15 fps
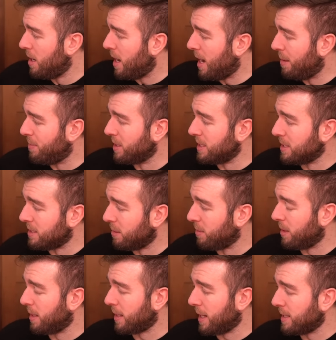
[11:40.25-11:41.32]
Um, this is
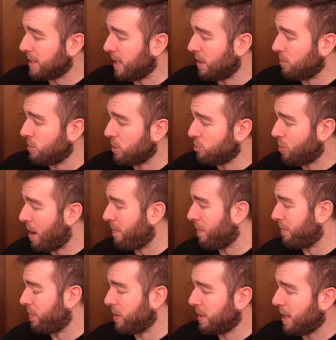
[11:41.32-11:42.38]
something, like I said, I used to drive
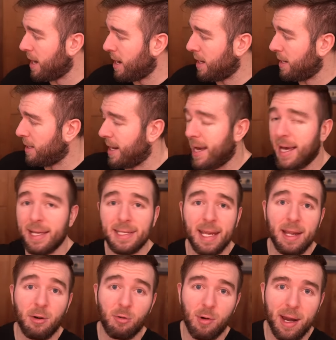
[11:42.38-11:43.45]
over to get, and it has
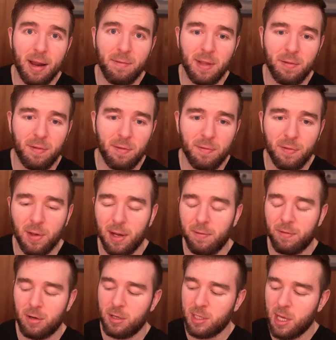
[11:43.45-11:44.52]
an array of different
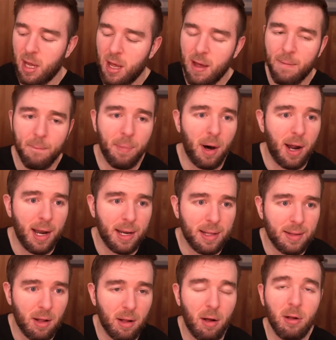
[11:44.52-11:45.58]
flavors, but
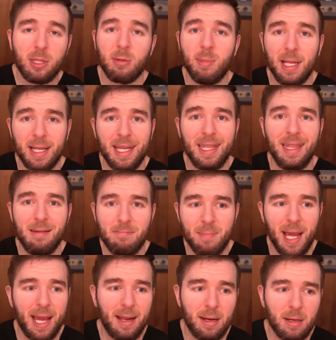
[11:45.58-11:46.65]
ultimately, the
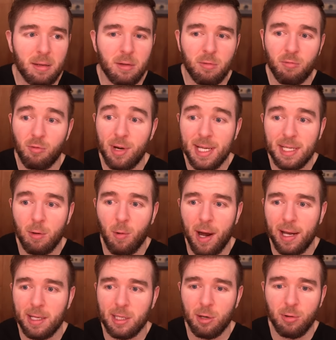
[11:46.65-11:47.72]
main reason why
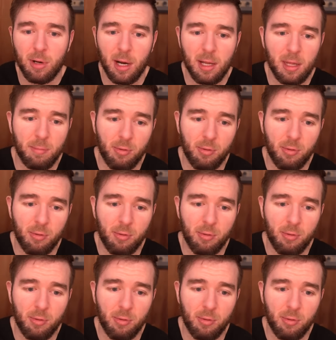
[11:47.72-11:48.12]
it's so good in the